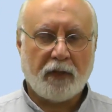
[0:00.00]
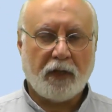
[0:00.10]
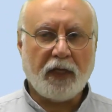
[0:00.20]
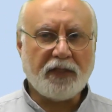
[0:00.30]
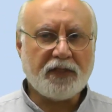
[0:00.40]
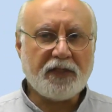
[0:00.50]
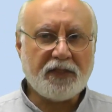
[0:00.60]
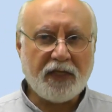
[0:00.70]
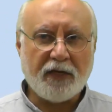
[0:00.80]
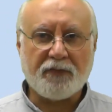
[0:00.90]
It's the
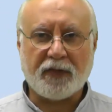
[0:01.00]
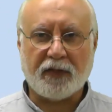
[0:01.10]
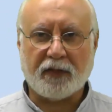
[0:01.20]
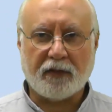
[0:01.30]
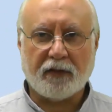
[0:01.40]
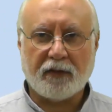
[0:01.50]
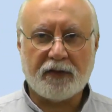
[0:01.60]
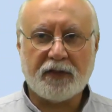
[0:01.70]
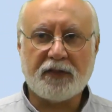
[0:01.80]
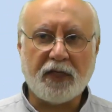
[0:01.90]
same thing.
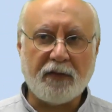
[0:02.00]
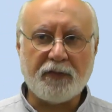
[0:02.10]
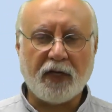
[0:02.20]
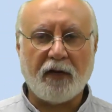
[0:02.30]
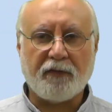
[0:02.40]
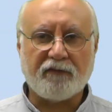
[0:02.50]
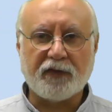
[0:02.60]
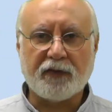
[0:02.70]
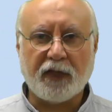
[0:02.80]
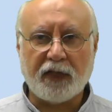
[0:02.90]
It's the same type of
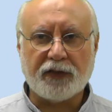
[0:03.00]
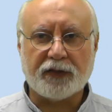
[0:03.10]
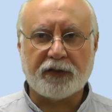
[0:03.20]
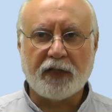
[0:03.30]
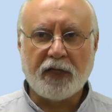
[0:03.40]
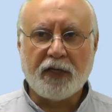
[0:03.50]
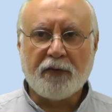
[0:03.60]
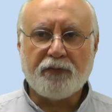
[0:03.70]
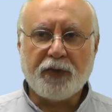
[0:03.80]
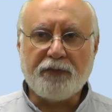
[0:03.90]
notation,
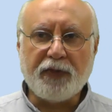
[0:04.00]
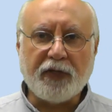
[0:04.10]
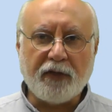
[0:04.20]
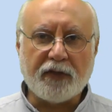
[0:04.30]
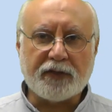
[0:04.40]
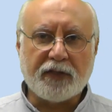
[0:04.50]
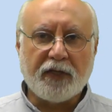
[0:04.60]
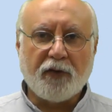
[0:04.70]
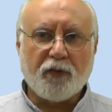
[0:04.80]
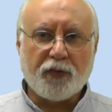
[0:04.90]
but because
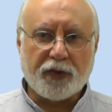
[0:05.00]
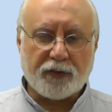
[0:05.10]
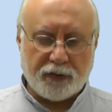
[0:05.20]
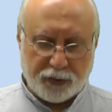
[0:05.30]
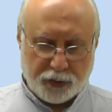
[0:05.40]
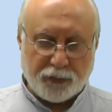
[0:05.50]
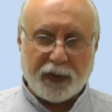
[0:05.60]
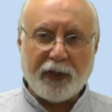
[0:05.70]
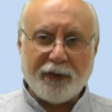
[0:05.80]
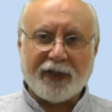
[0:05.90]
we are going to be
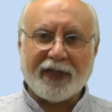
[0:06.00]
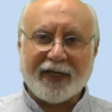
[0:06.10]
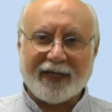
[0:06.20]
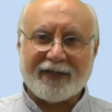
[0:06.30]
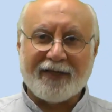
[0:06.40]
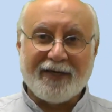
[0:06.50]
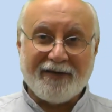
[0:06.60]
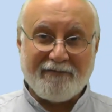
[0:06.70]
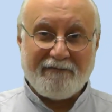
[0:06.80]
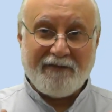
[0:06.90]
looking at
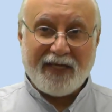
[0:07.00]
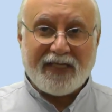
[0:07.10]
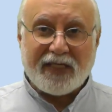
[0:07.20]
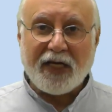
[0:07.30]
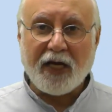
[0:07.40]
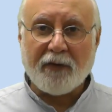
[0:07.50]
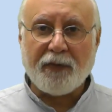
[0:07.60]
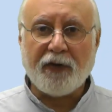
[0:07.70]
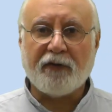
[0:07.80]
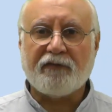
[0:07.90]
this
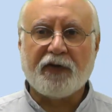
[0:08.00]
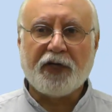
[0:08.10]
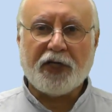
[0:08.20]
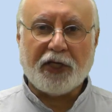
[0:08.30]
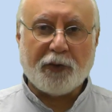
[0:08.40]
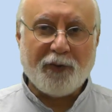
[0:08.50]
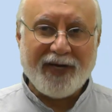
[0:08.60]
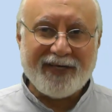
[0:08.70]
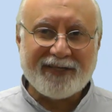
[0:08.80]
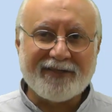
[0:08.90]
type of
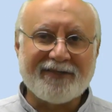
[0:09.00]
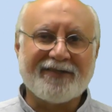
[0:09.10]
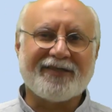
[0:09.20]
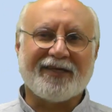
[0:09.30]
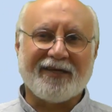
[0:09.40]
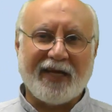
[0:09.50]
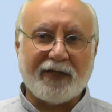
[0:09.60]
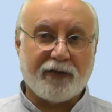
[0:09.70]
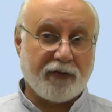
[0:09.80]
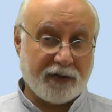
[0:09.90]
equations and
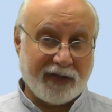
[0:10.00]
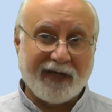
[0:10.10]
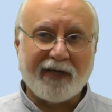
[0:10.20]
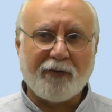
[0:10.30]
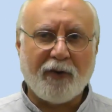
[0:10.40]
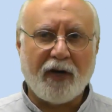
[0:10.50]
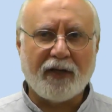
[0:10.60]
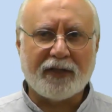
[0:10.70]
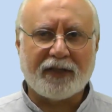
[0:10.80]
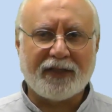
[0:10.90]
later on
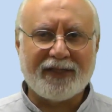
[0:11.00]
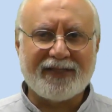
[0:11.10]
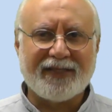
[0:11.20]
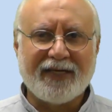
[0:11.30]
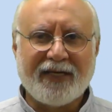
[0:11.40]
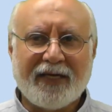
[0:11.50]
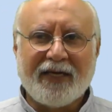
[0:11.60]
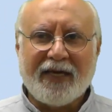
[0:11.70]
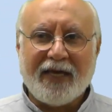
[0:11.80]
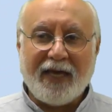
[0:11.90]
inequalities,
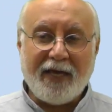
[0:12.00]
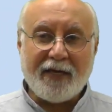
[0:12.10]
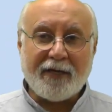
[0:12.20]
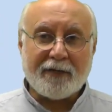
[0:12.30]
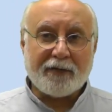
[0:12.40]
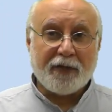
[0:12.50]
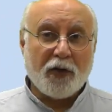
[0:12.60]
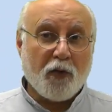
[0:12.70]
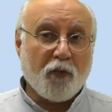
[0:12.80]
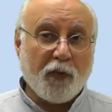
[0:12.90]
and
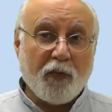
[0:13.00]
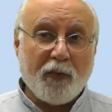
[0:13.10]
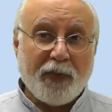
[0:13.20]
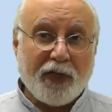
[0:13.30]
we will be